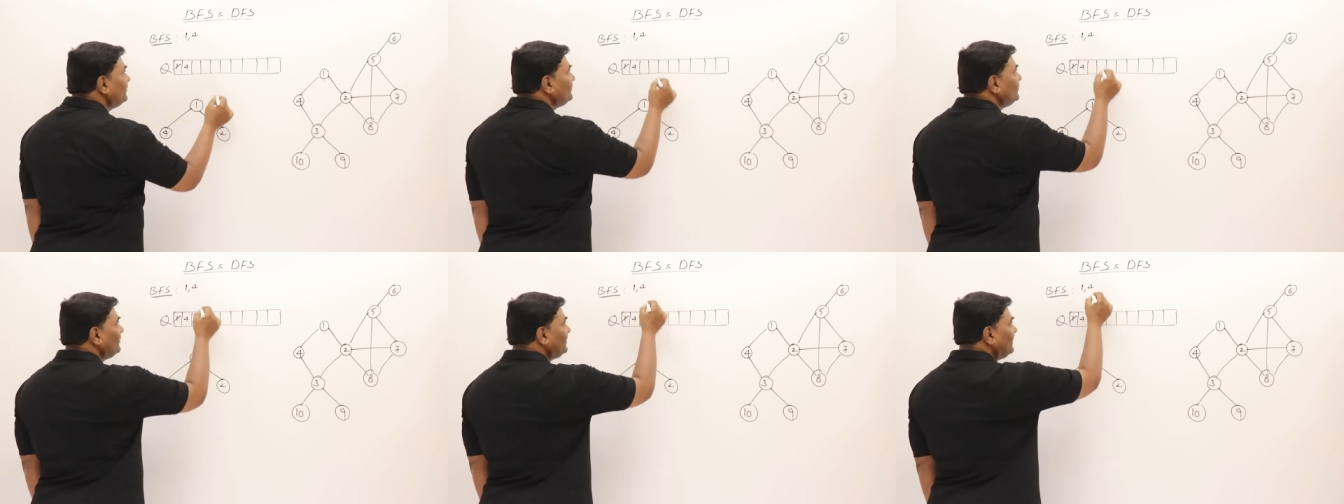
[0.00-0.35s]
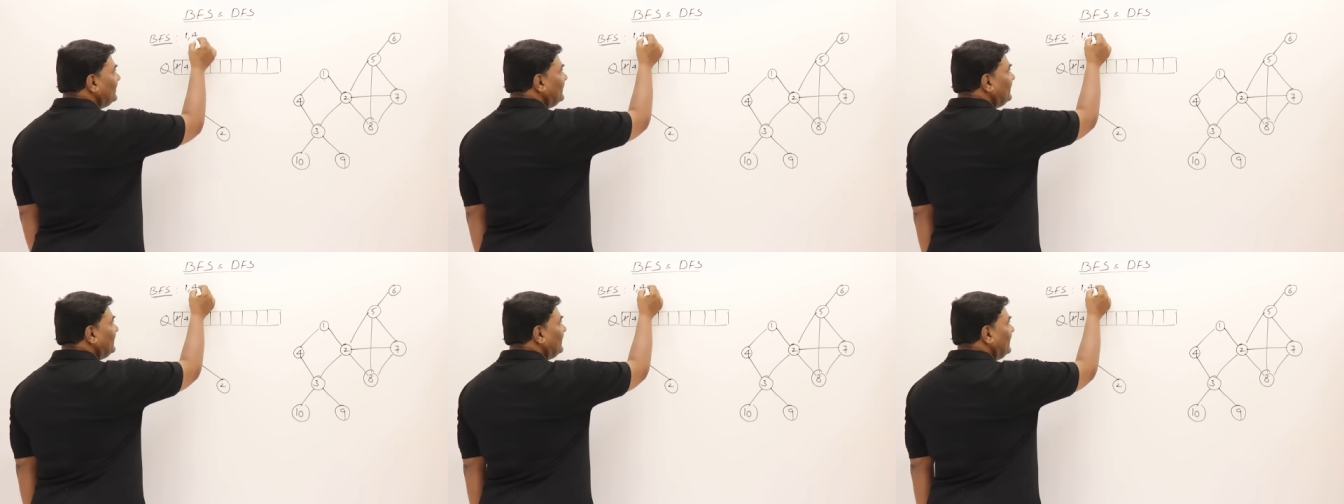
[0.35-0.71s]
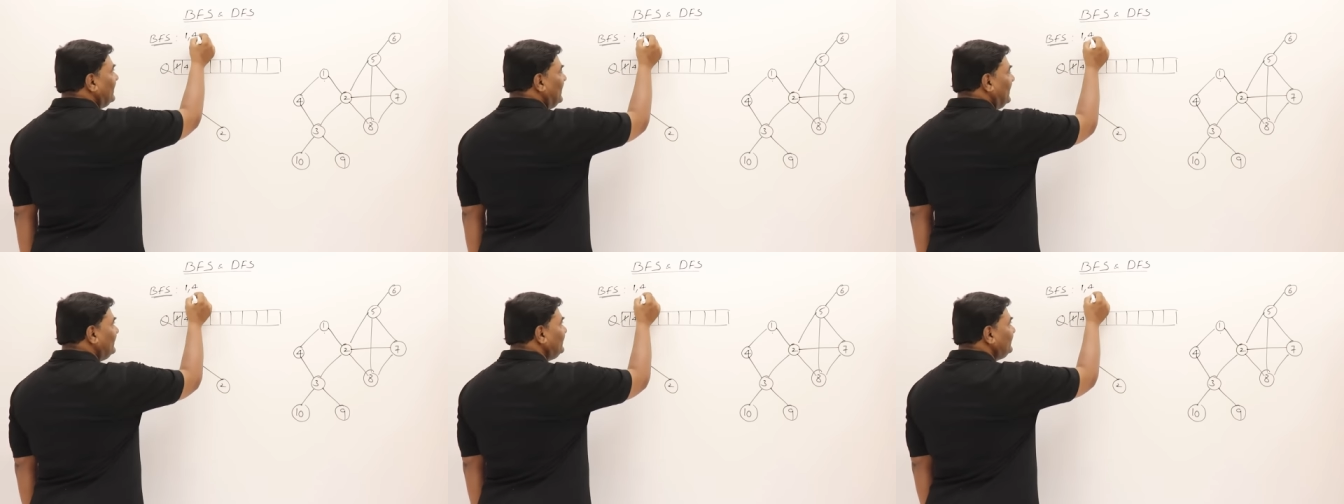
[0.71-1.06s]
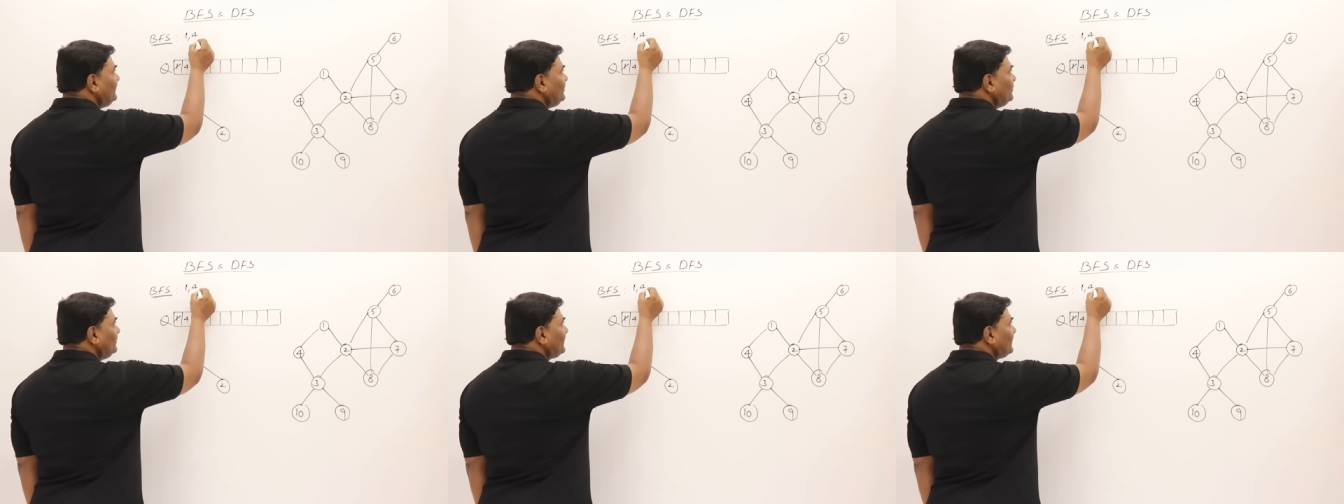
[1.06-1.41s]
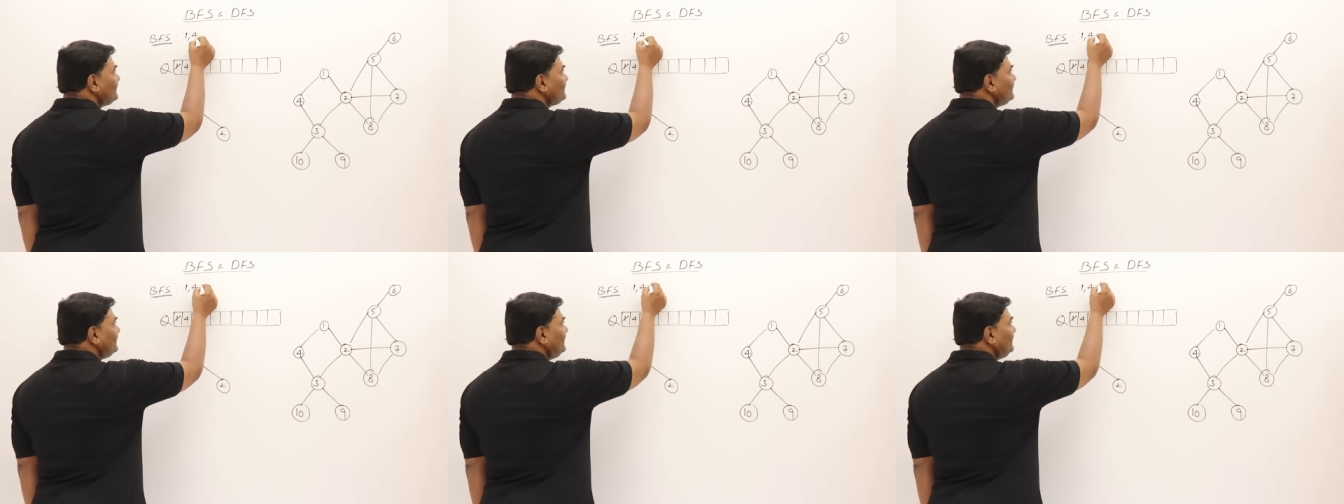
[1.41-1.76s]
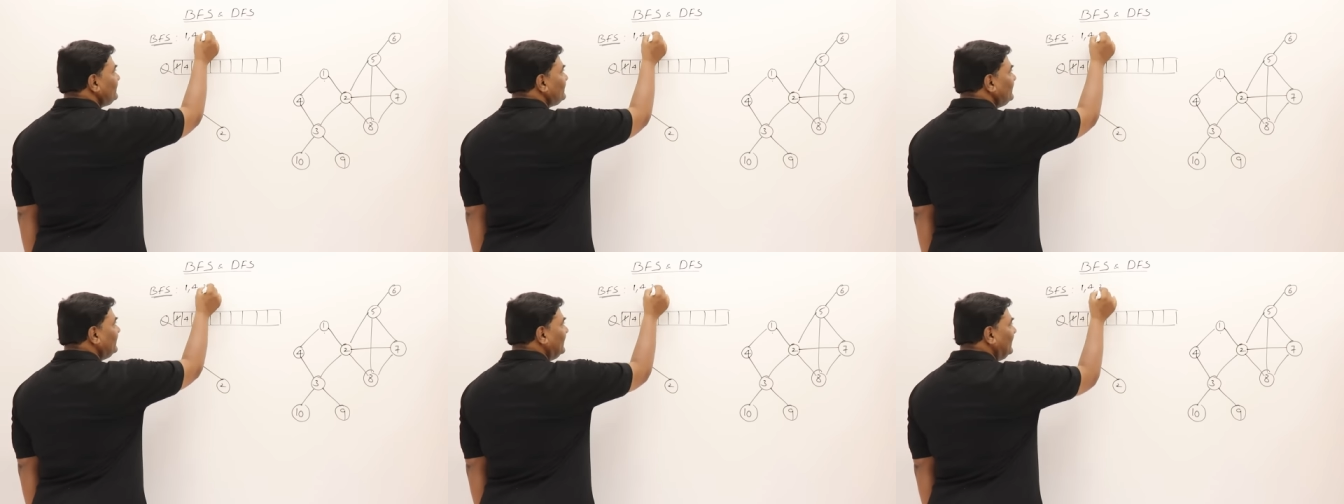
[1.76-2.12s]
Okay, add it to
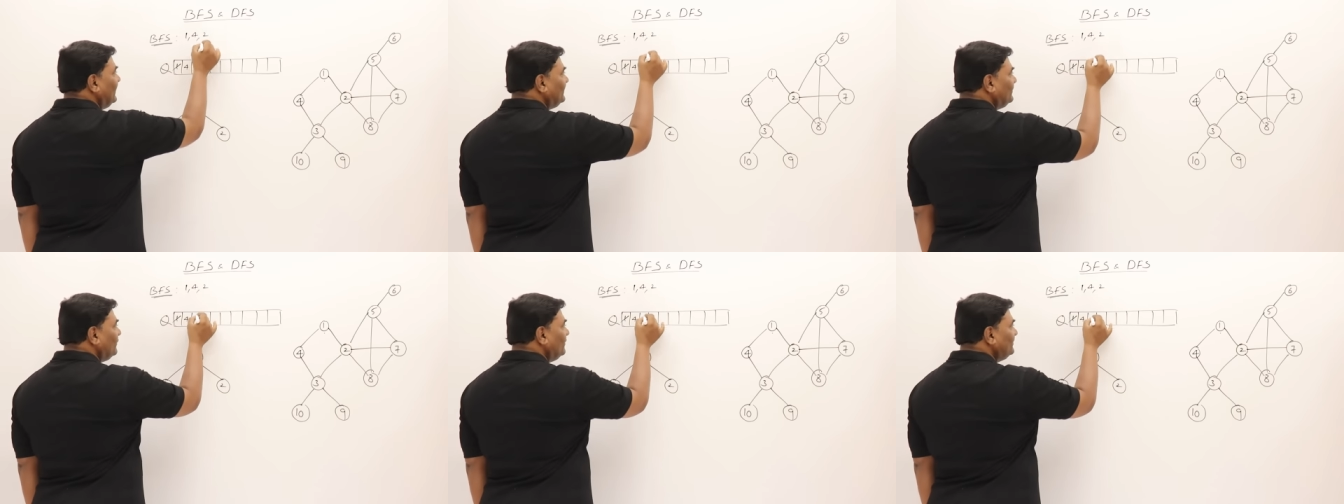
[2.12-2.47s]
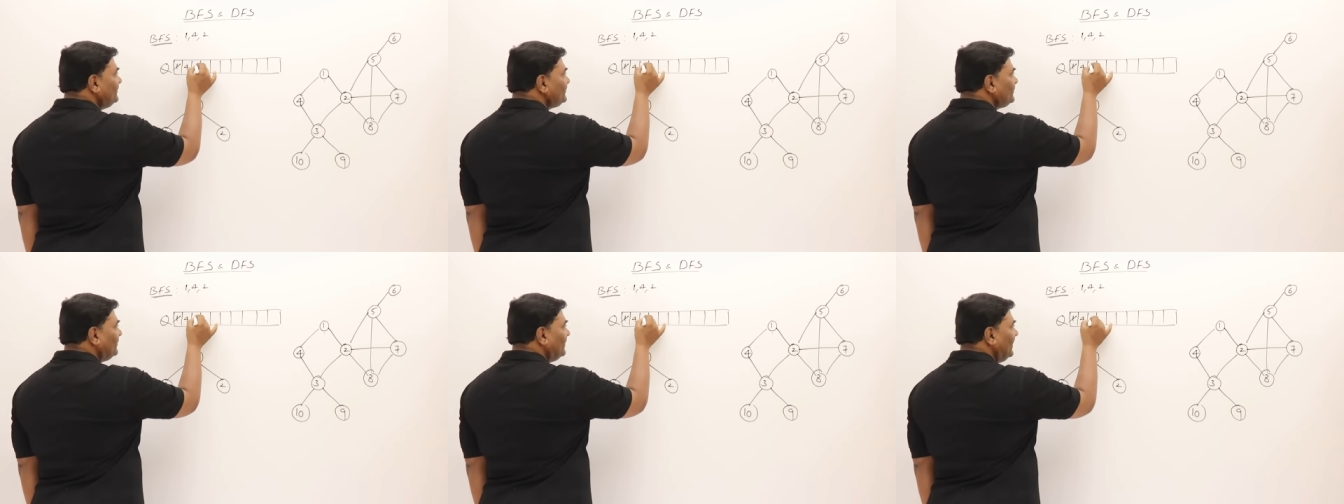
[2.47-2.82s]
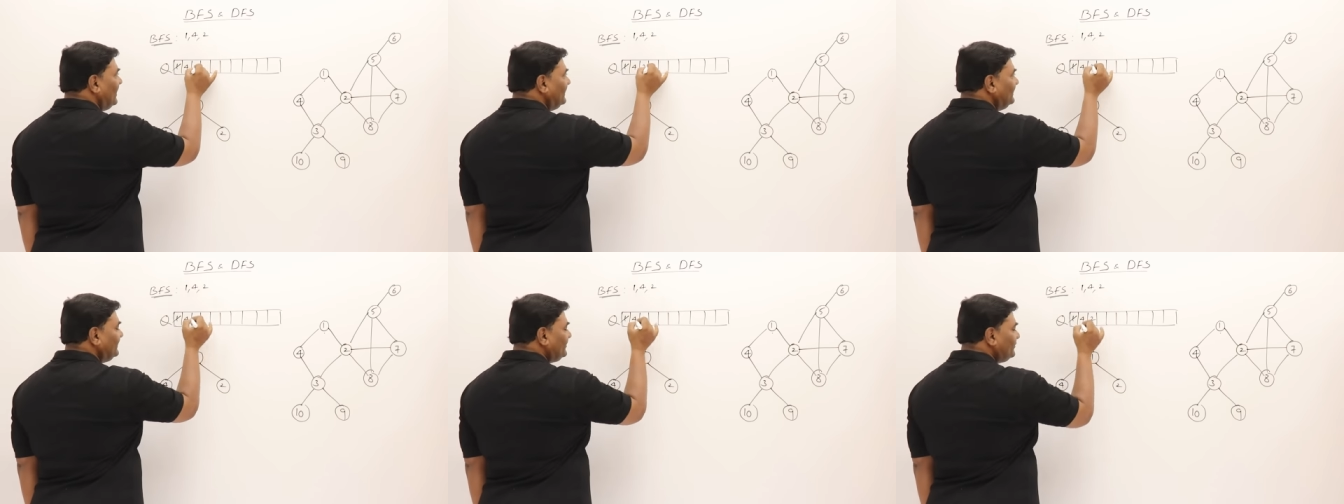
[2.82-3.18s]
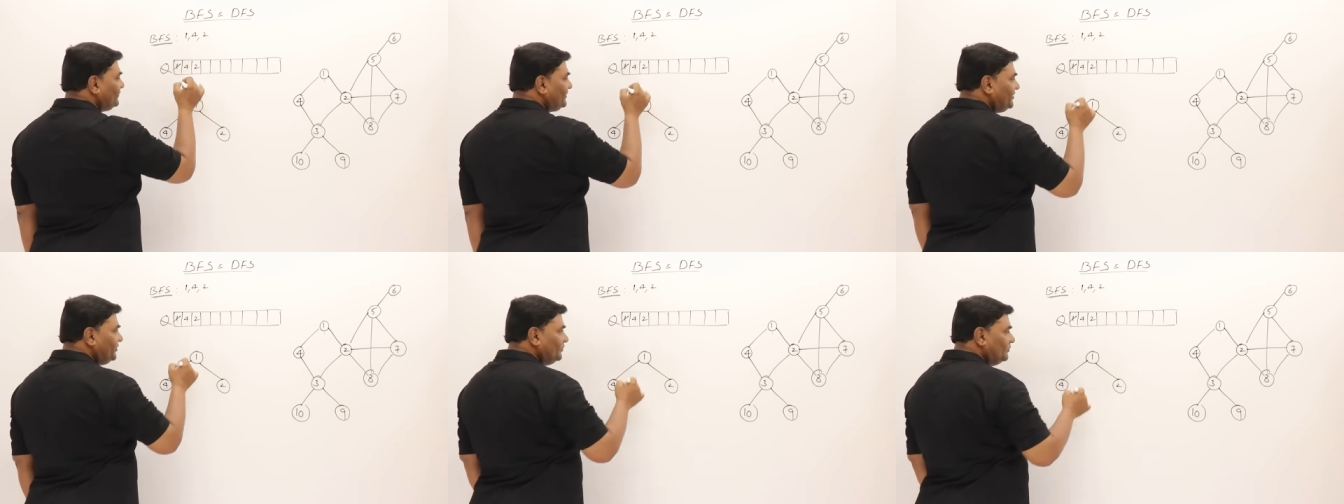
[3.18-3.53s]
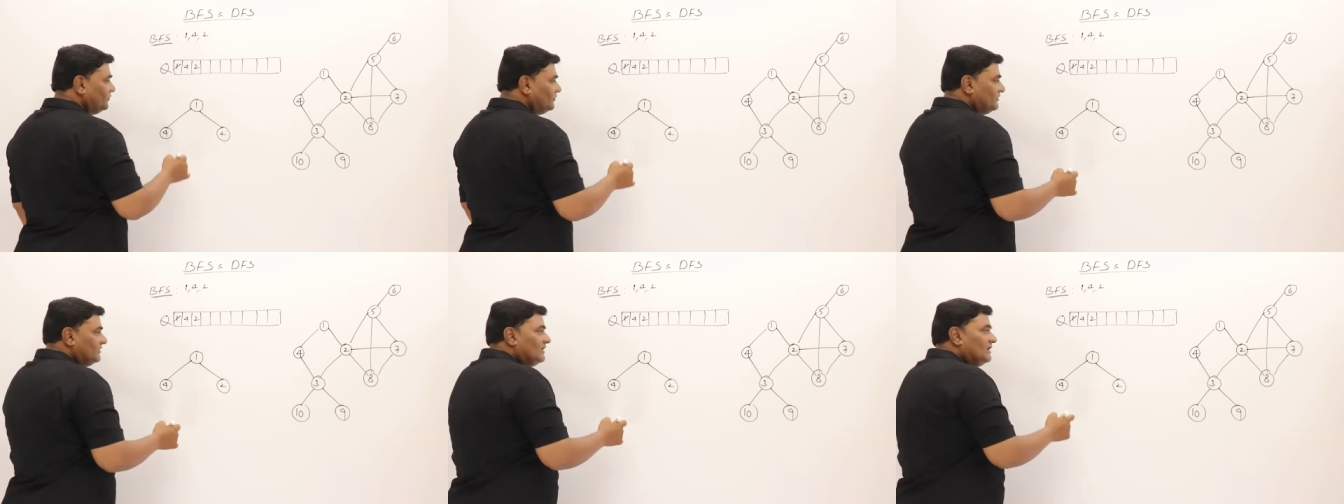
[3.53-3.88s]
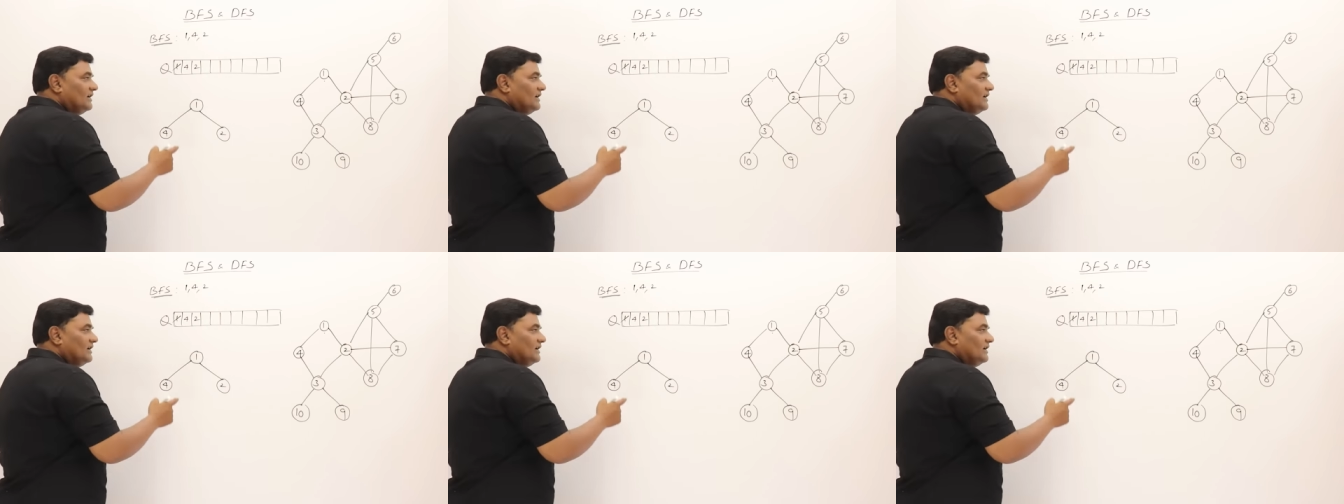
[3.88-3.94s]
result and also add it to Q.